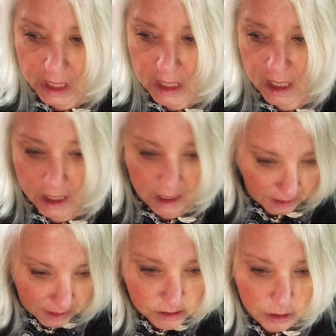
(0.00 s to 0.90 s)

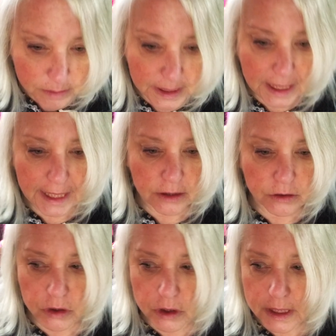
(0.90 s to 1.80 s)
And I took him to
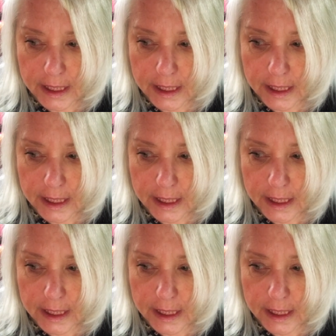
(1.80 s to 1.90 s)
Angell,